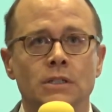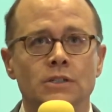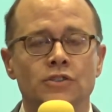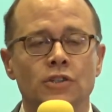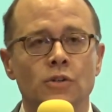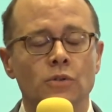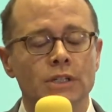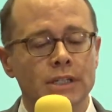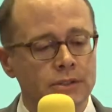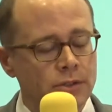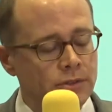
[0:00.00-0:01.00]
So
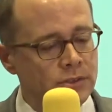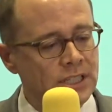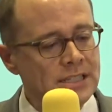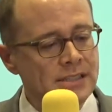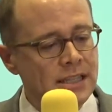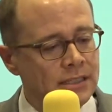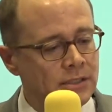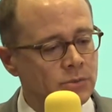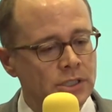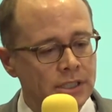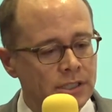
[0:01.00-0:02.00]
since then, it
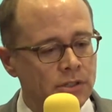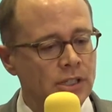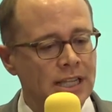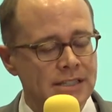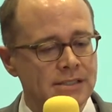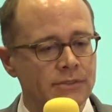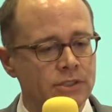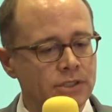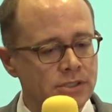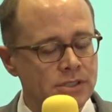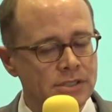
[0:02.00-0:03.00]
really, the last 7
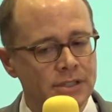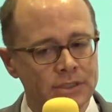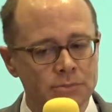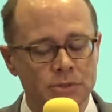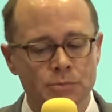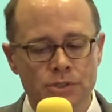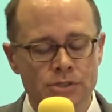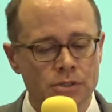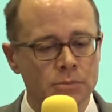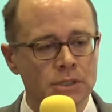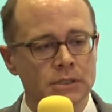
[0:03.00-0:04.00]
years since I've come to
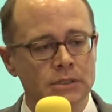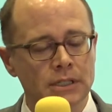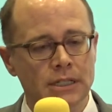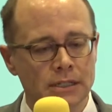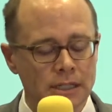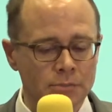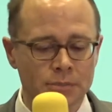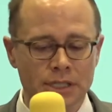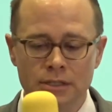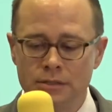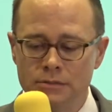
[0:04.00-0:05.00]
Buddhism and
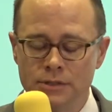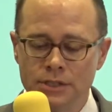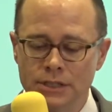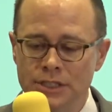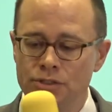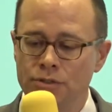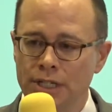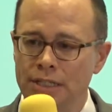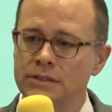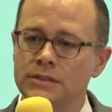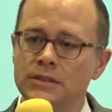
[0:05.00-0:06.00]
begun to
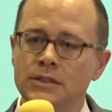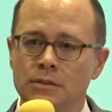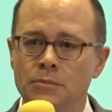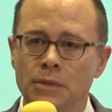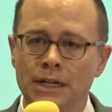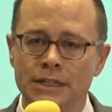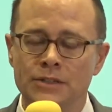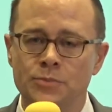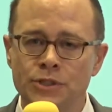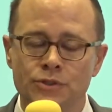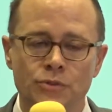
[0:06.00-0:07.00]
integrate my
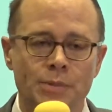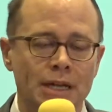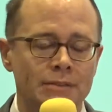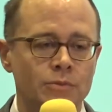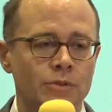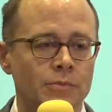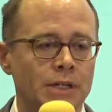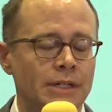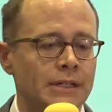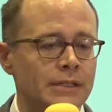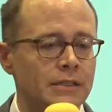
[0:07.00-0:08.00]
spiritual path with
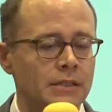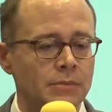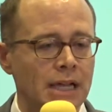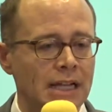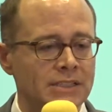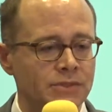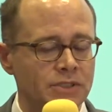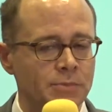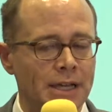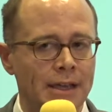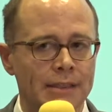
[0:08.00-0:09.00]
my activist
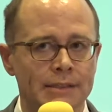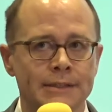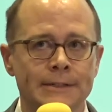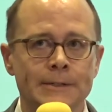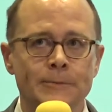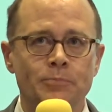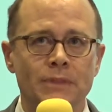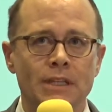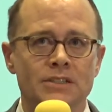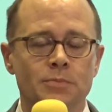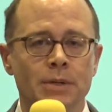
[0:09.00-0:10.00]
path,
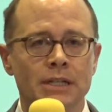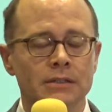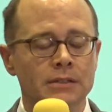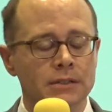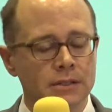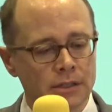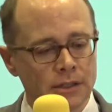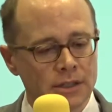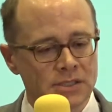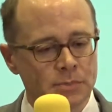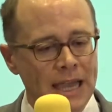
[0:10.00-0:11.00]
it's been
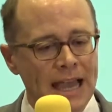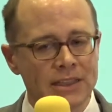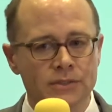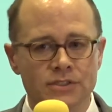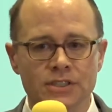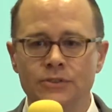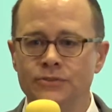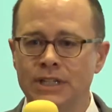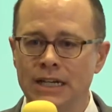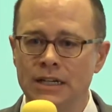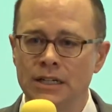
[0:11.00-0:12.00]
this path of
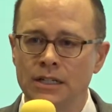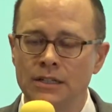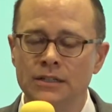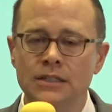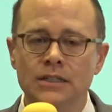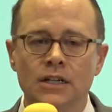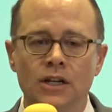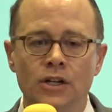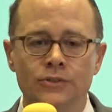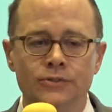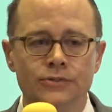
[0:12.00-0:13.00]
self-care,
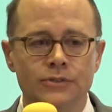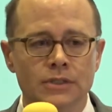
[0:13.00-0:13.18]
of